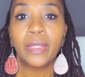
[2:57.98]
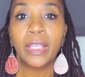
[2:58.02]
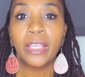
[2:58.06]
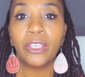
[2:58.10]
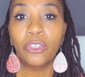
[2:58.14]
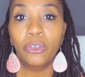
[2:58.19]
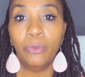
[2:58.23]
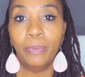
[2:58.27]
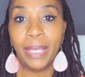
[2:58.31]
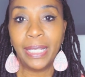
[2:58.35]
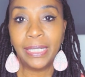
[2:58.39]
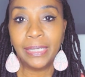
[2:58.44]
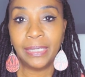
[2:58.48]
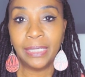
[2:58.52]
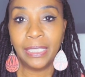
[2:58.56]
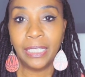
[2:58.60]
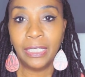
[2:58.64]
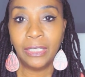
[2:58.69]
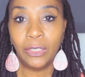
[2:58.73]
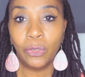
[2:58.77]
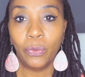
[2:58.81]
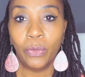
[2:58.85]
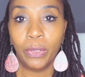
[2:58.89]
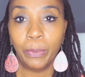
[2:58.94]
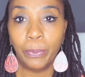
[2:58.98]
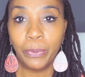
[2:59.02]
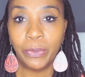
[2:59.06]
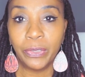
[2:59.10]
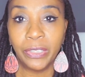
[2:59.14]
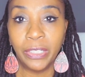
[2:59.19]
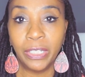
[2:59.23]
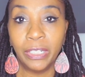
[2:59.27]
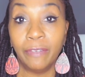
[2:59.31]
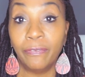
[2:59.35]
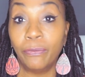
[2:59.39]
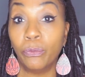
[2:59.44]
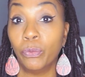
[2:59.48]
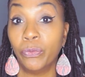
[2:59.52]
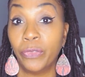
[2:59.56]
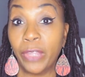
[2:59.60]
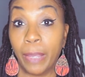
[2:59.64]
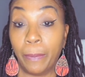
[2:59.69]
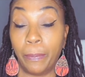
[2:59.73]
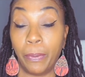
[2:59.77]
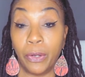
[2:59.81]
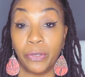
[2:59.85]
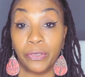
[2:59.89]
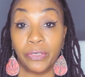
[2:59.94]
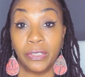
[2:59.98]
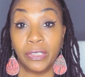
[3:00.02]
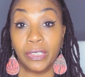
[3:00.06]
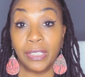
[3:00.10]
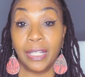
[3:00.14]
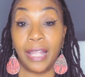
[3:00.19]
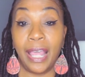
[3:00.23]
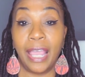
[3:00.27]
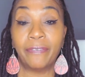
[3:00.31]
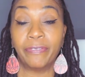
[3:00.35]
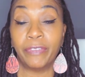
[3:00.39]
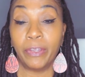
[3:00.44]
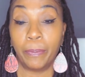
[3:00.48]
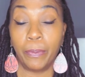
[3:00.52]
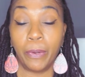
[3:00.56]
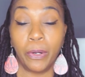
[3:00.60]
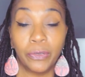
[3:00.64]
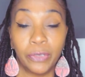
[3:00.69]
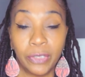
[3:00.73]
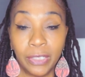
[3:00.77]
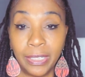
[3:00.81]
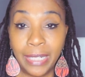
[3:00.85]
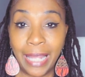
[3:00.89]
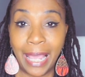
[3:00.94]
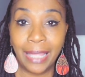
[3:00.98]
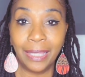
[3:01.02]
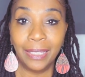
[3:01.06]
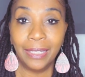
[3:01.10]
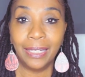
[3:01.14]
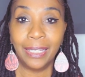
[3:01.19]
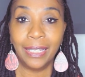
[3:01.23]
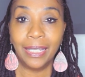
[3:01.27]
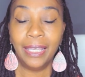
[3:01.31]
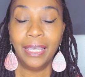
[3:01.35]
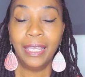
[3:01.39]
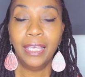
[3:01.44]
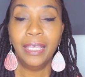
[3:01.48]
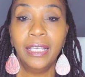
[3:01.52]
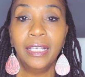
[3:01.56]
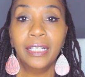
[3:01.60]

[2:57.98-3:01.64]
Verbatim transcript: You may see twenty percent of that person's life, their personality.